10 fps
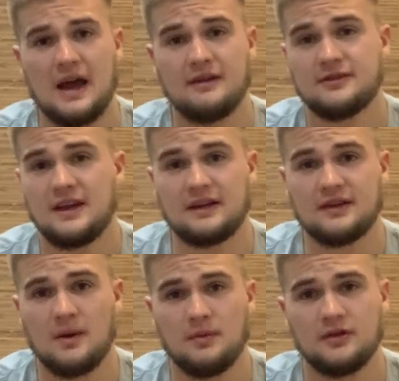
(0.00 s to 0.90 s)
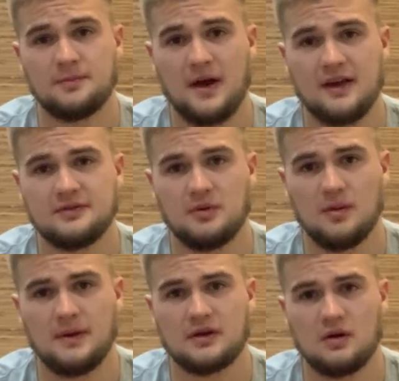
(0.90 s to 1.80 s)
I was staying as humble as possible.
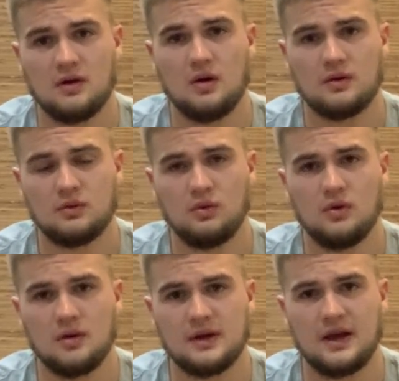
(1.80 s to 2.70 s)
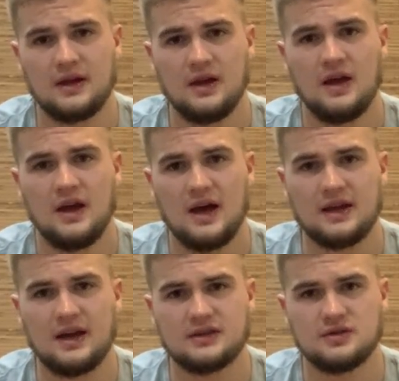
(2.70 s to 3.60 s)
I'm like, cool, okay, I
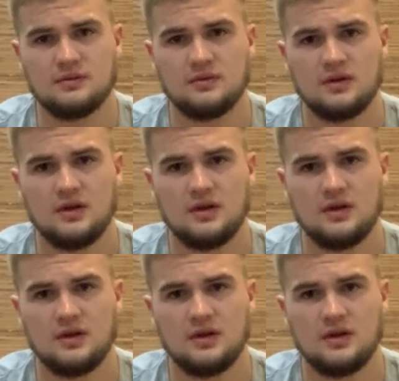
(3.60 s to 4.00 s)
got you.